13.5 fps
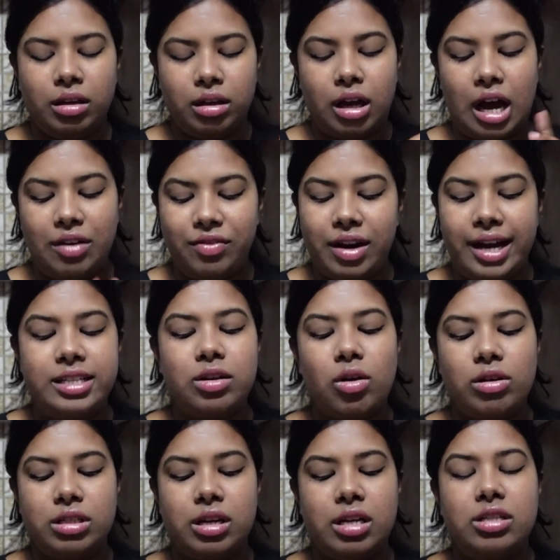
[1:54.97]
Our flights
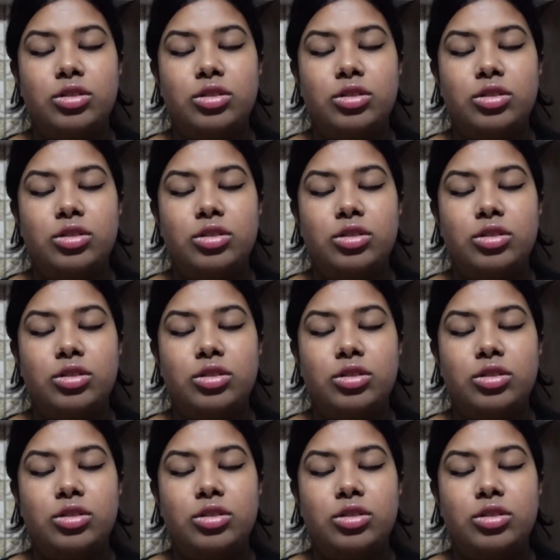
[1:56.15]
costed us